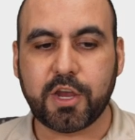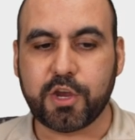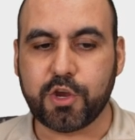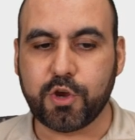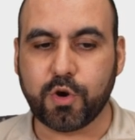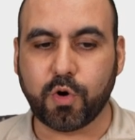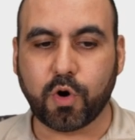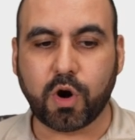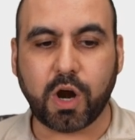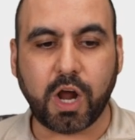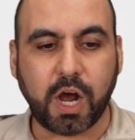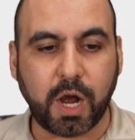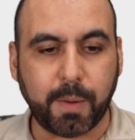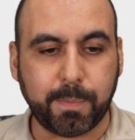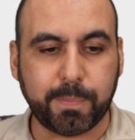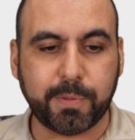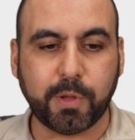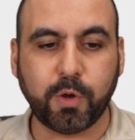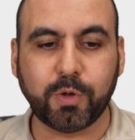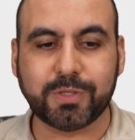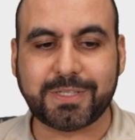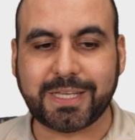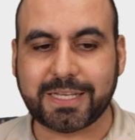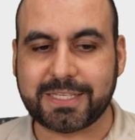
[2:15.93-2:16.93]
your
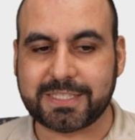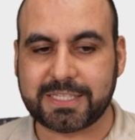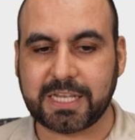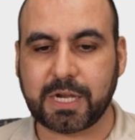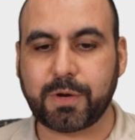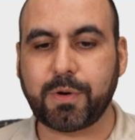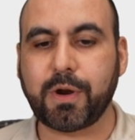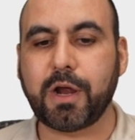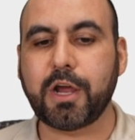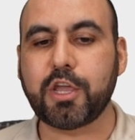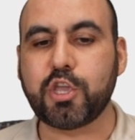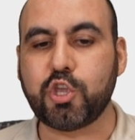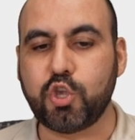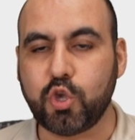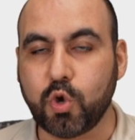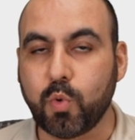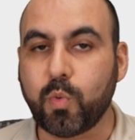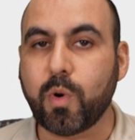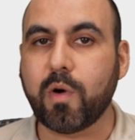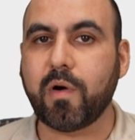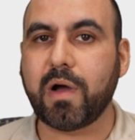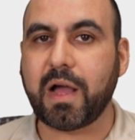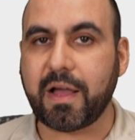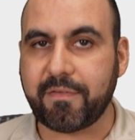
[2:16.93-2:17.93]
uploads, etc., you
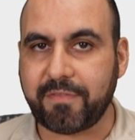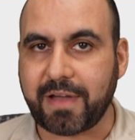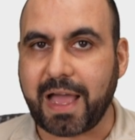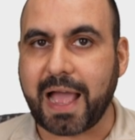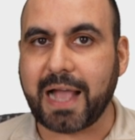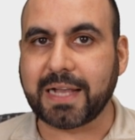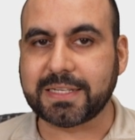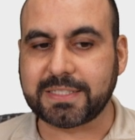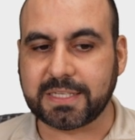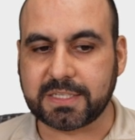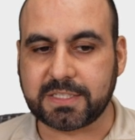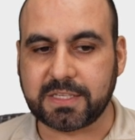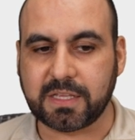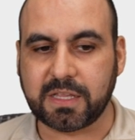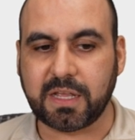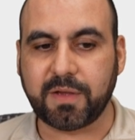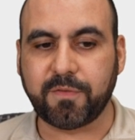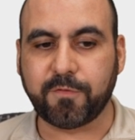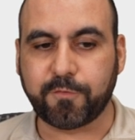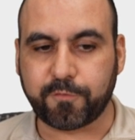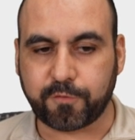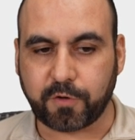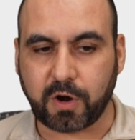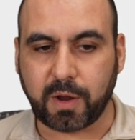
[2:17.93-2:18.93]
will have access to them
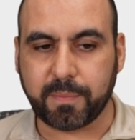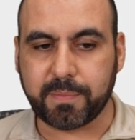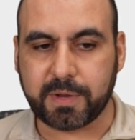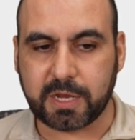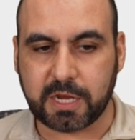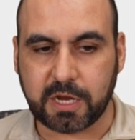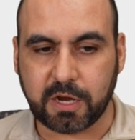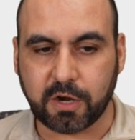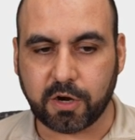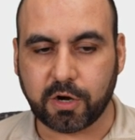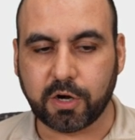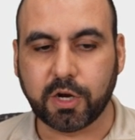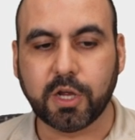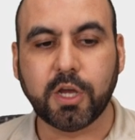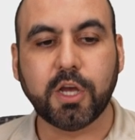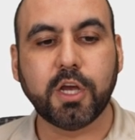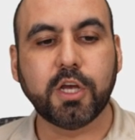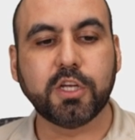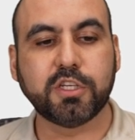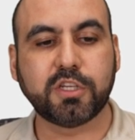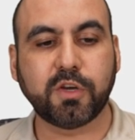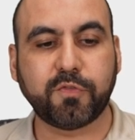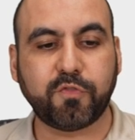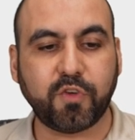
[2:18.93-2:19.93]
from here.
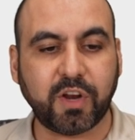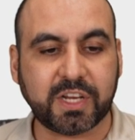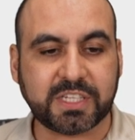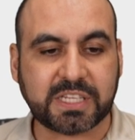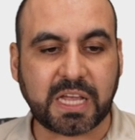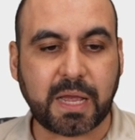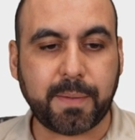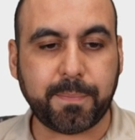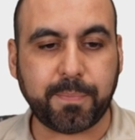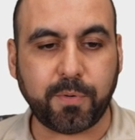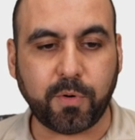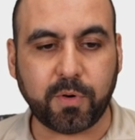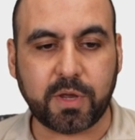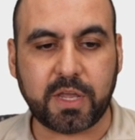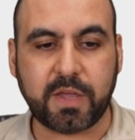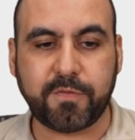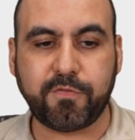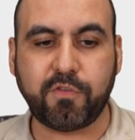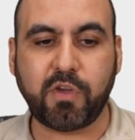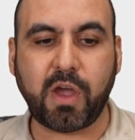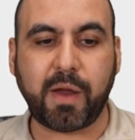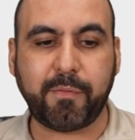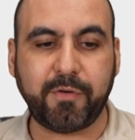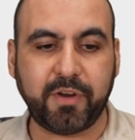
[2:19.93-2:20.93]
So for example, if
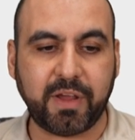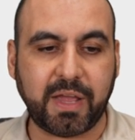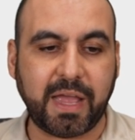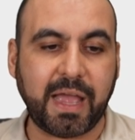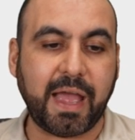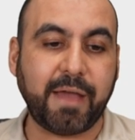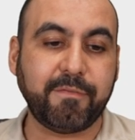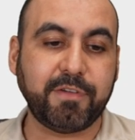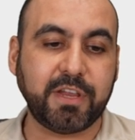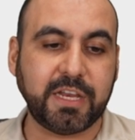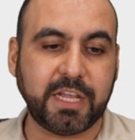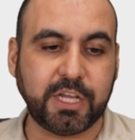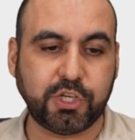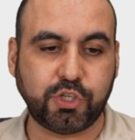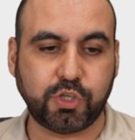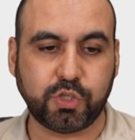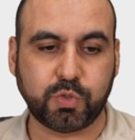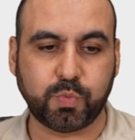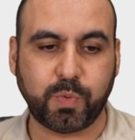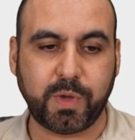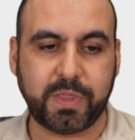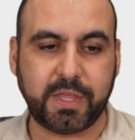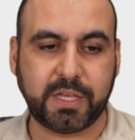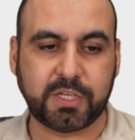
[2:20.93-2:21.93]
you are having issues
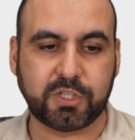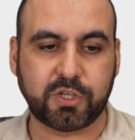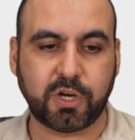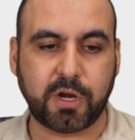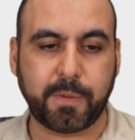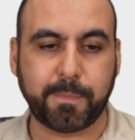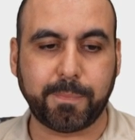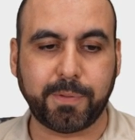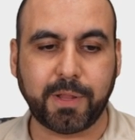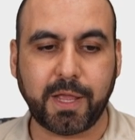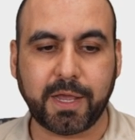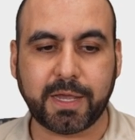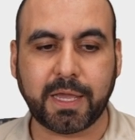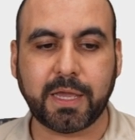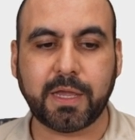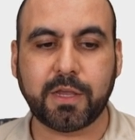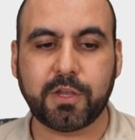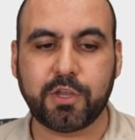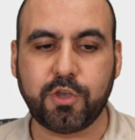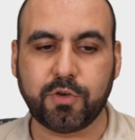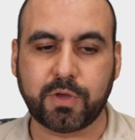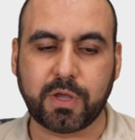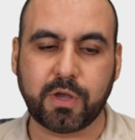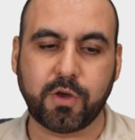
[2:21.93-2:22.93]
with a certain plugin,
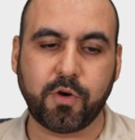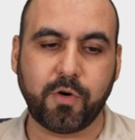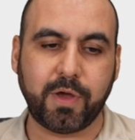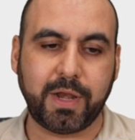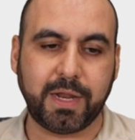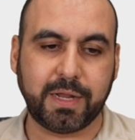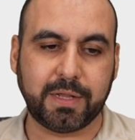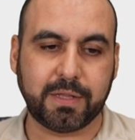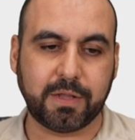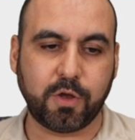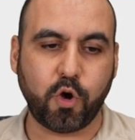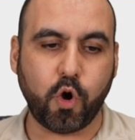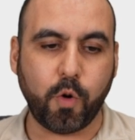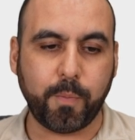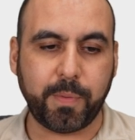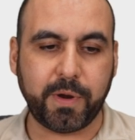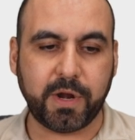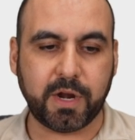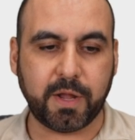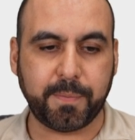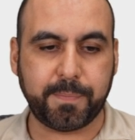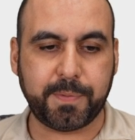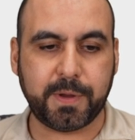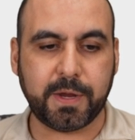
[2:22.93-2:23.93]
you can go ahead and open it
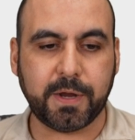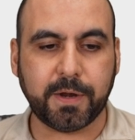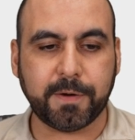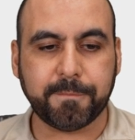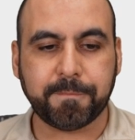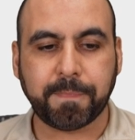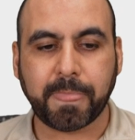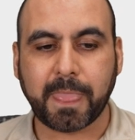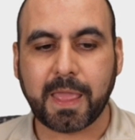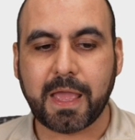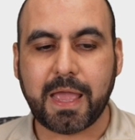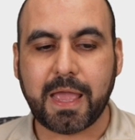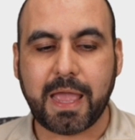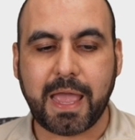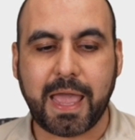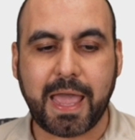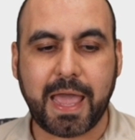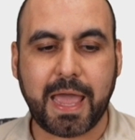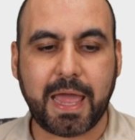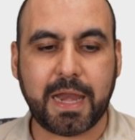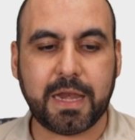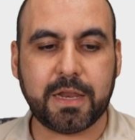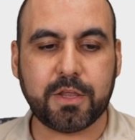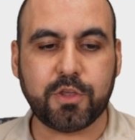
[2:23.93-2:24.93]
up here
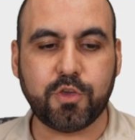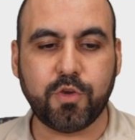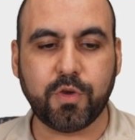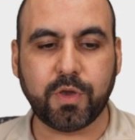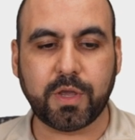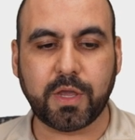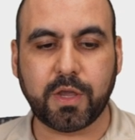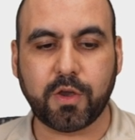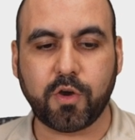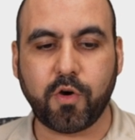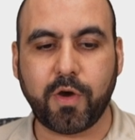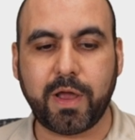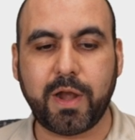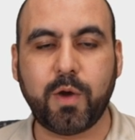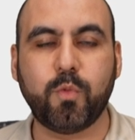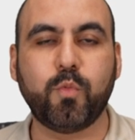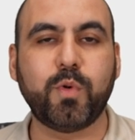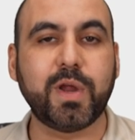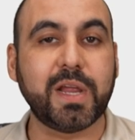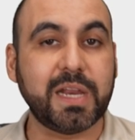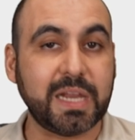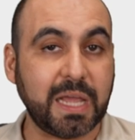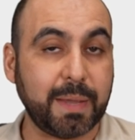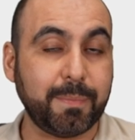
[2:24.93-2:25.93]
and you can go ahead and
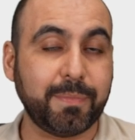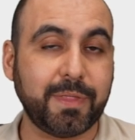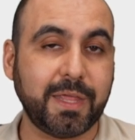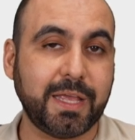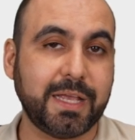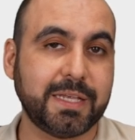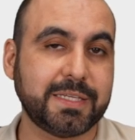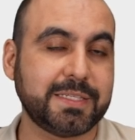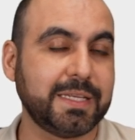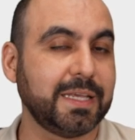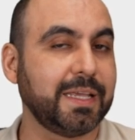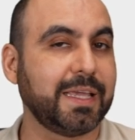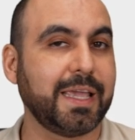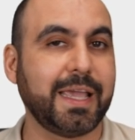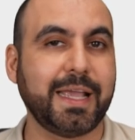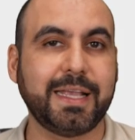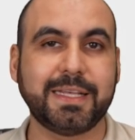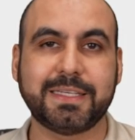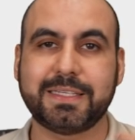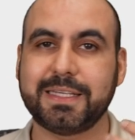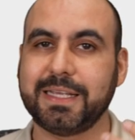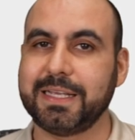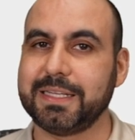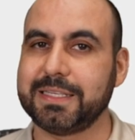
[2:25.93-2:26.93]
rename this in
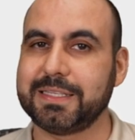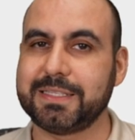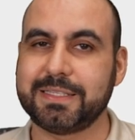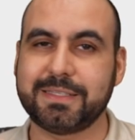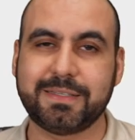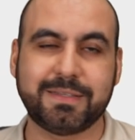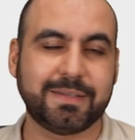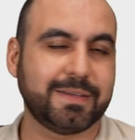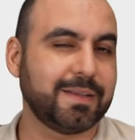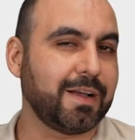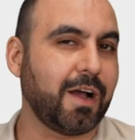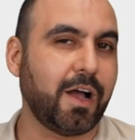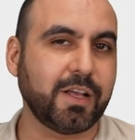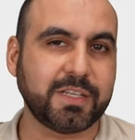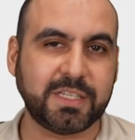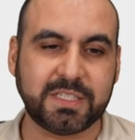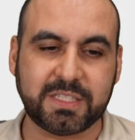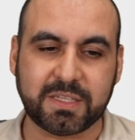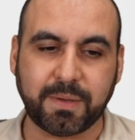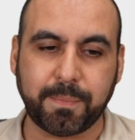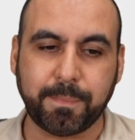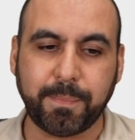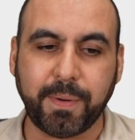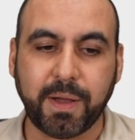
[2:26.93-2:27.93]
case it's causing
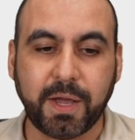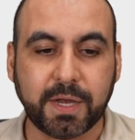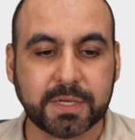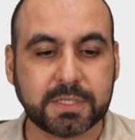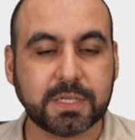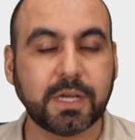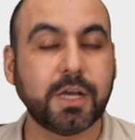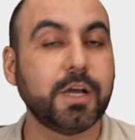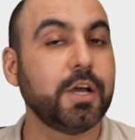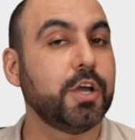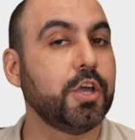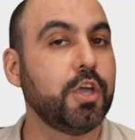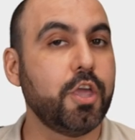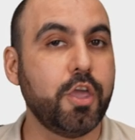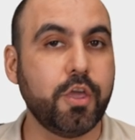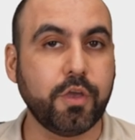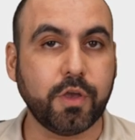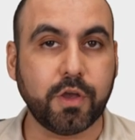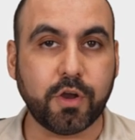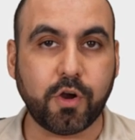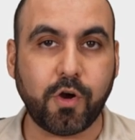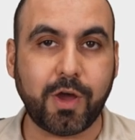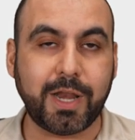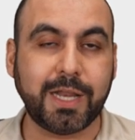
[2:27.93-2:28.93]
some bugs. You
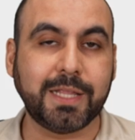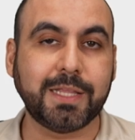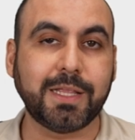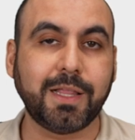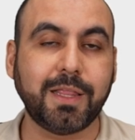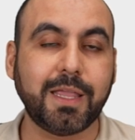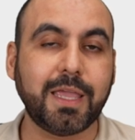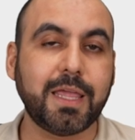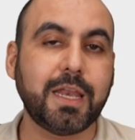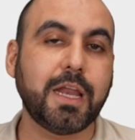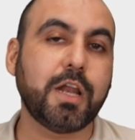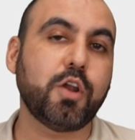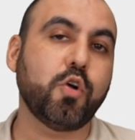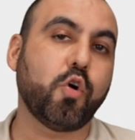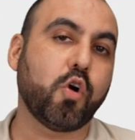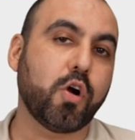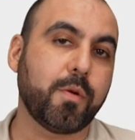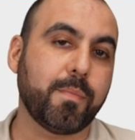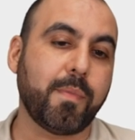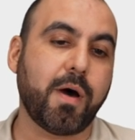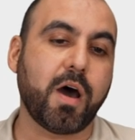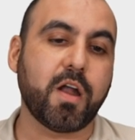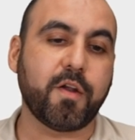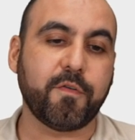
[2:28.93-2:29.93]
can go ahead and delete it or
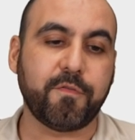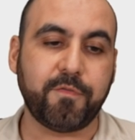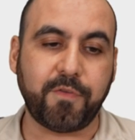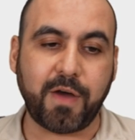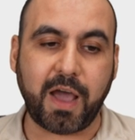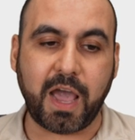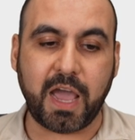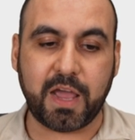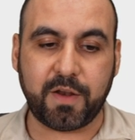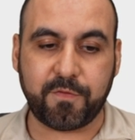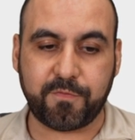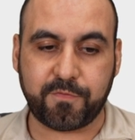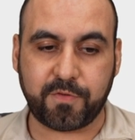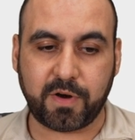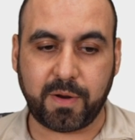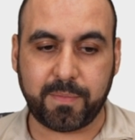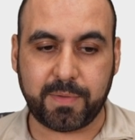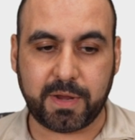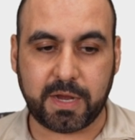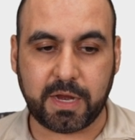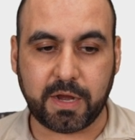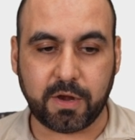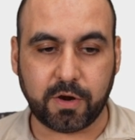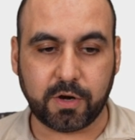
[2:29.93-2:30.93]
modify it from
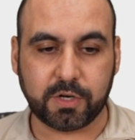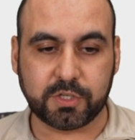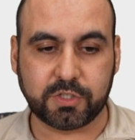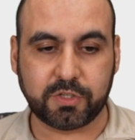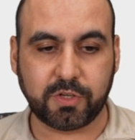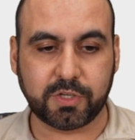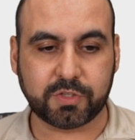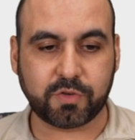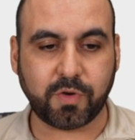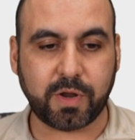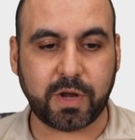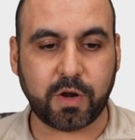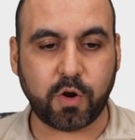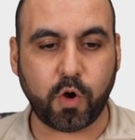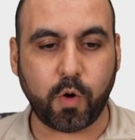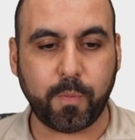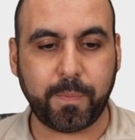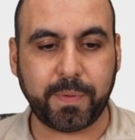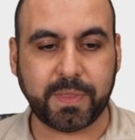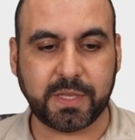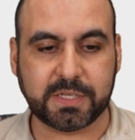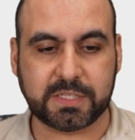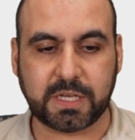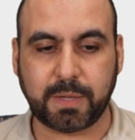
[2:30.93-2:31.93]
here. So let's go ahead and
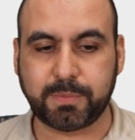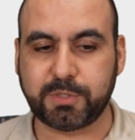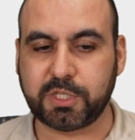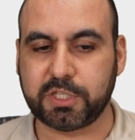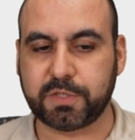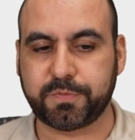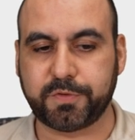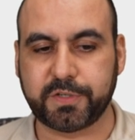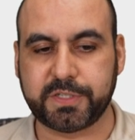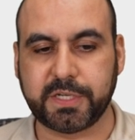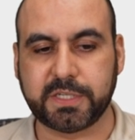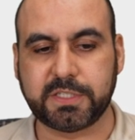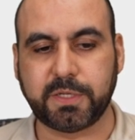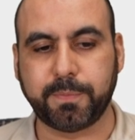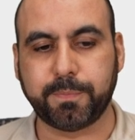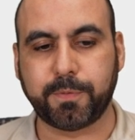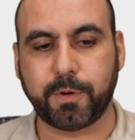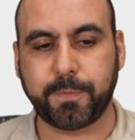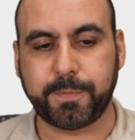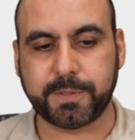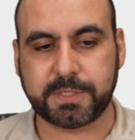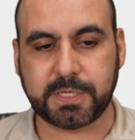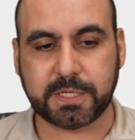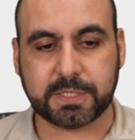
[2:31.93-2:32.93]
open this up just for testing
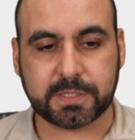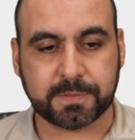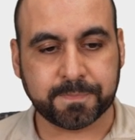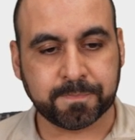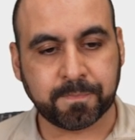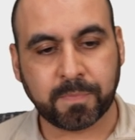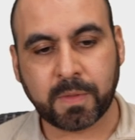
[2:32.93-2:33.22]
purposes.